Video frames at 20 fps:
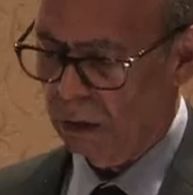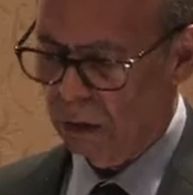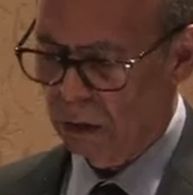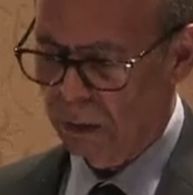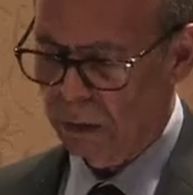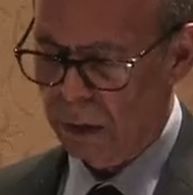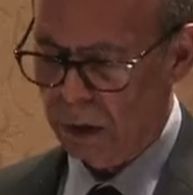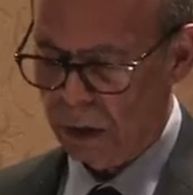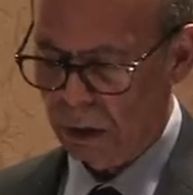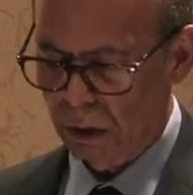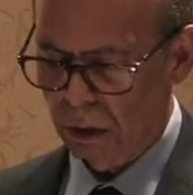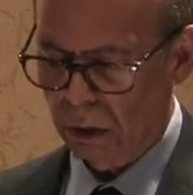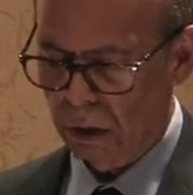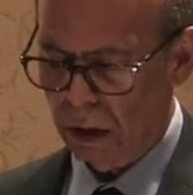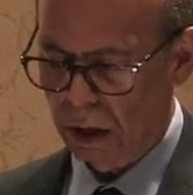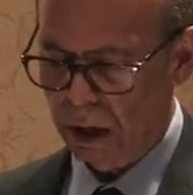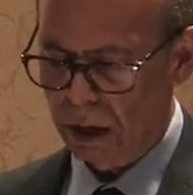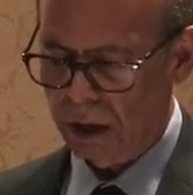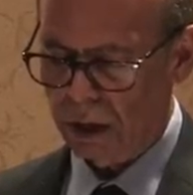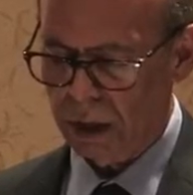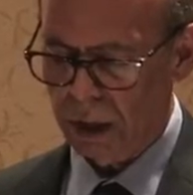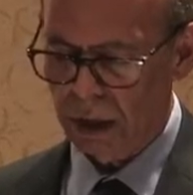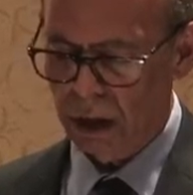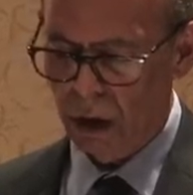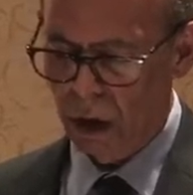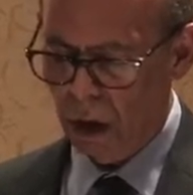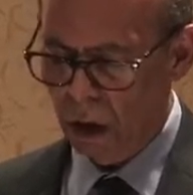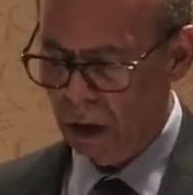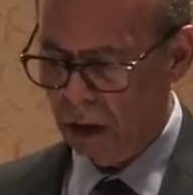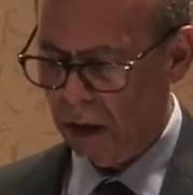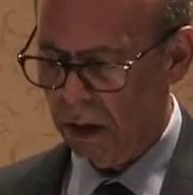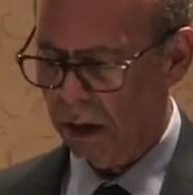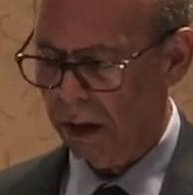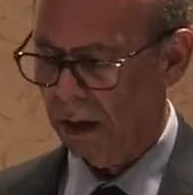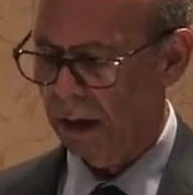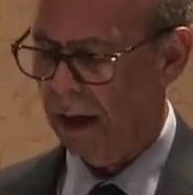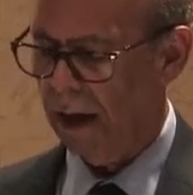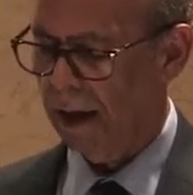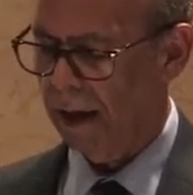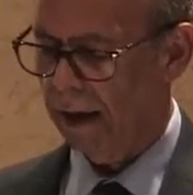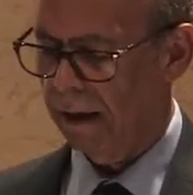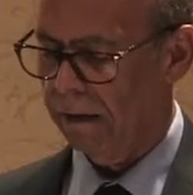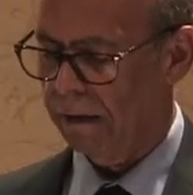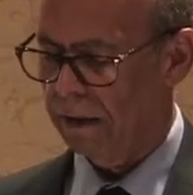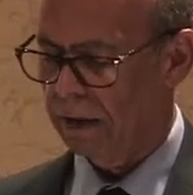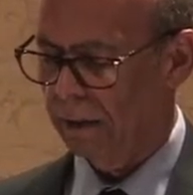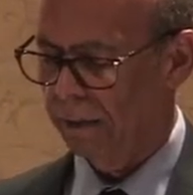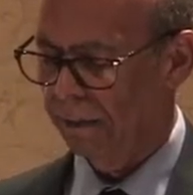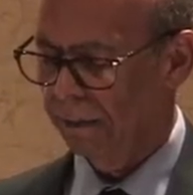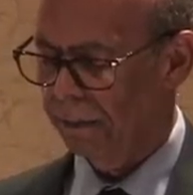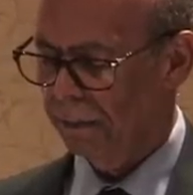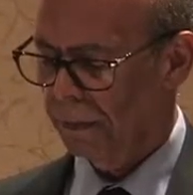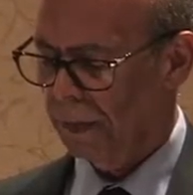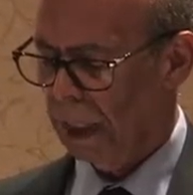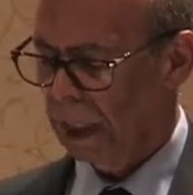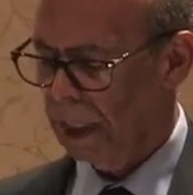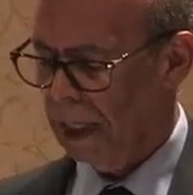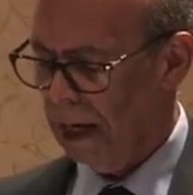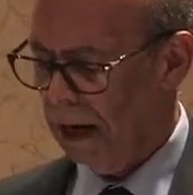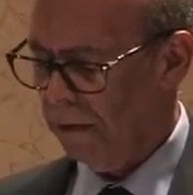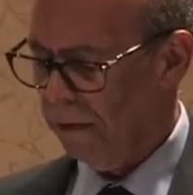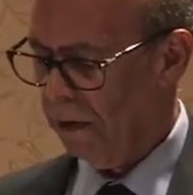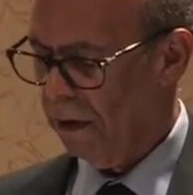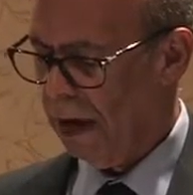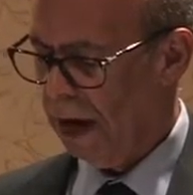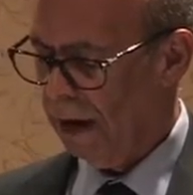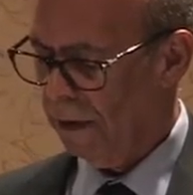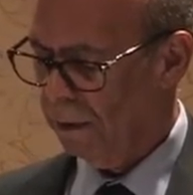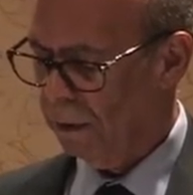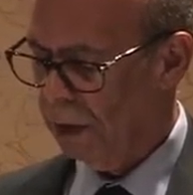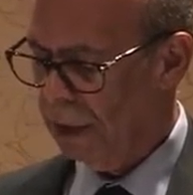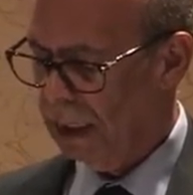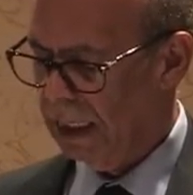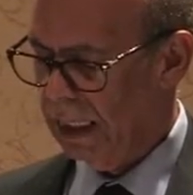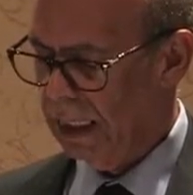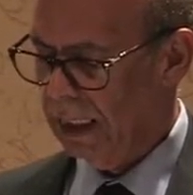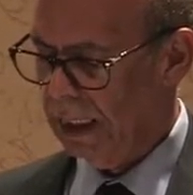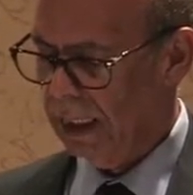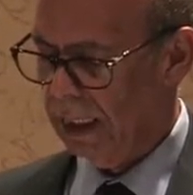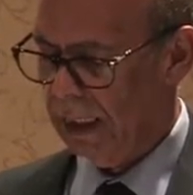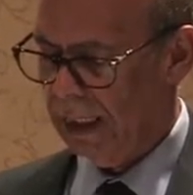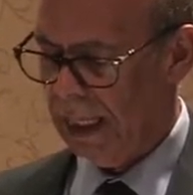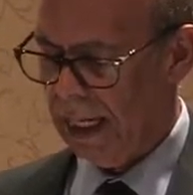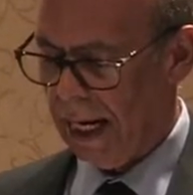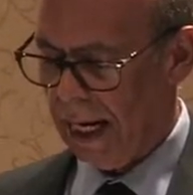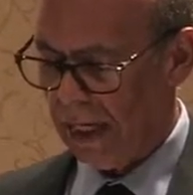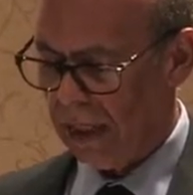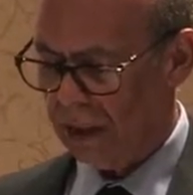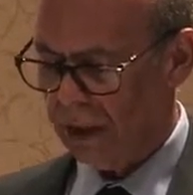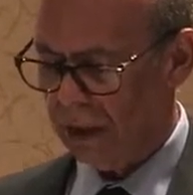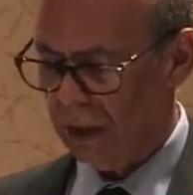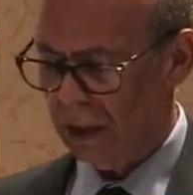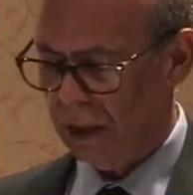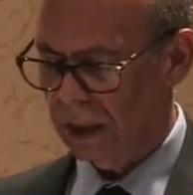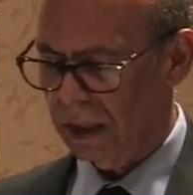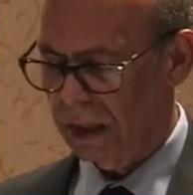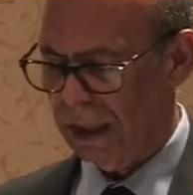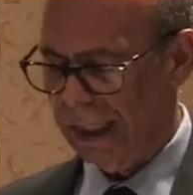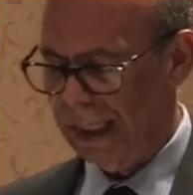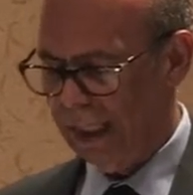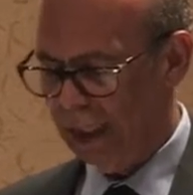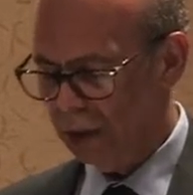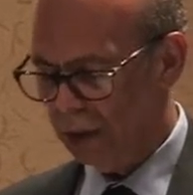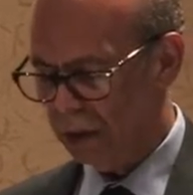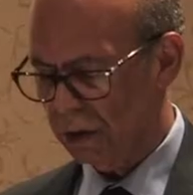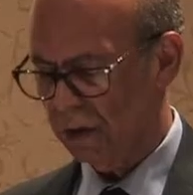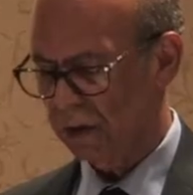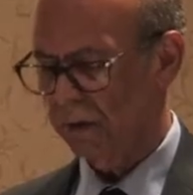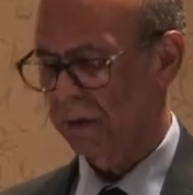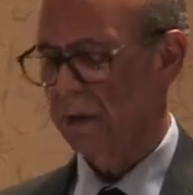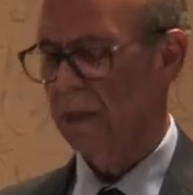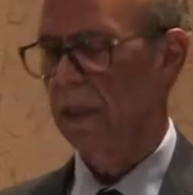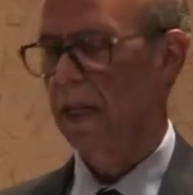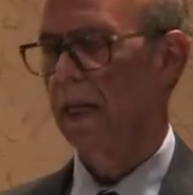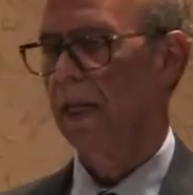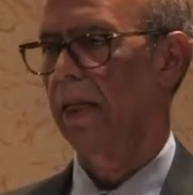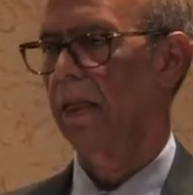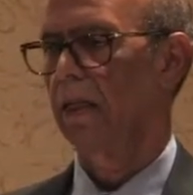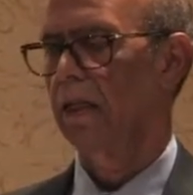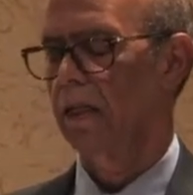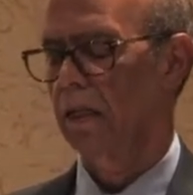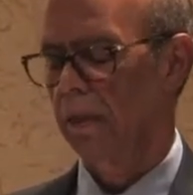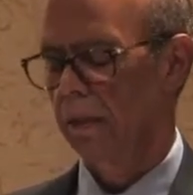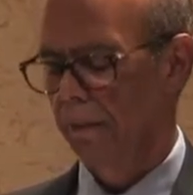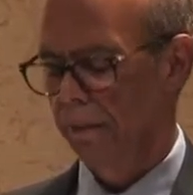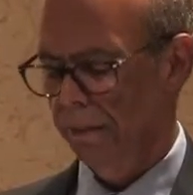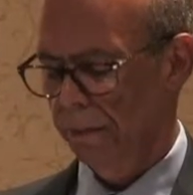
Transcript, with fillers: looms so large in all our lives, never have we needed the excellent teachers of science.